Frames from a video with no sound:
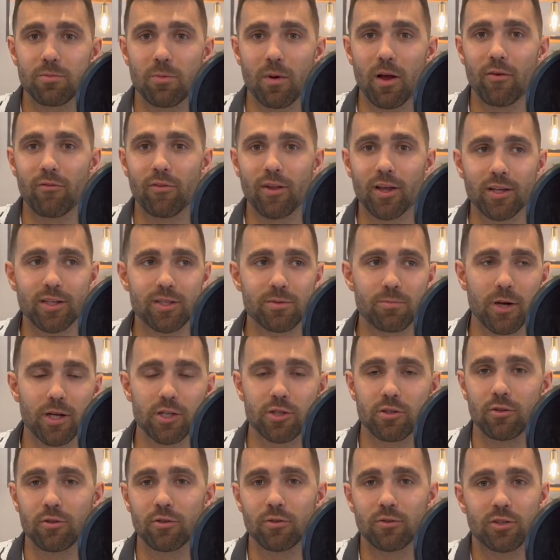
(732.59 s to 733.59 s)
We have like
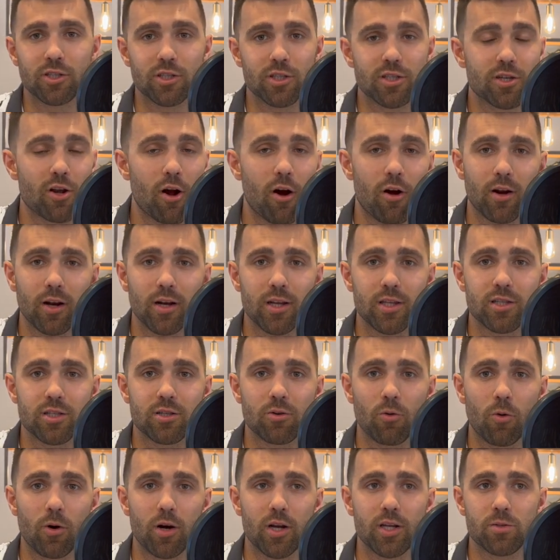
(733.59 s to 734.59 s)
special, just targeted
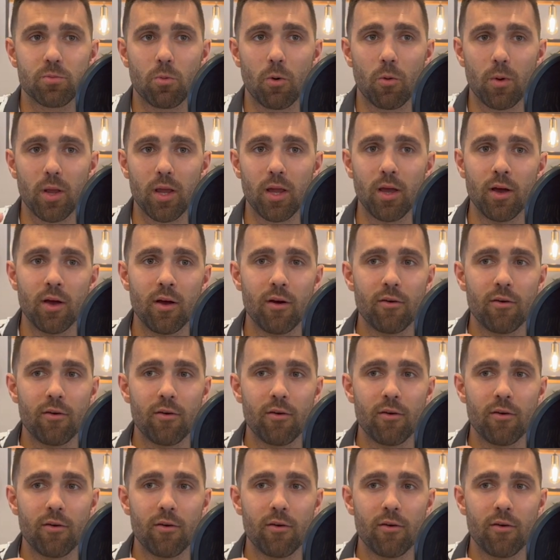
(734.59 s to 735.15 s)
stories where we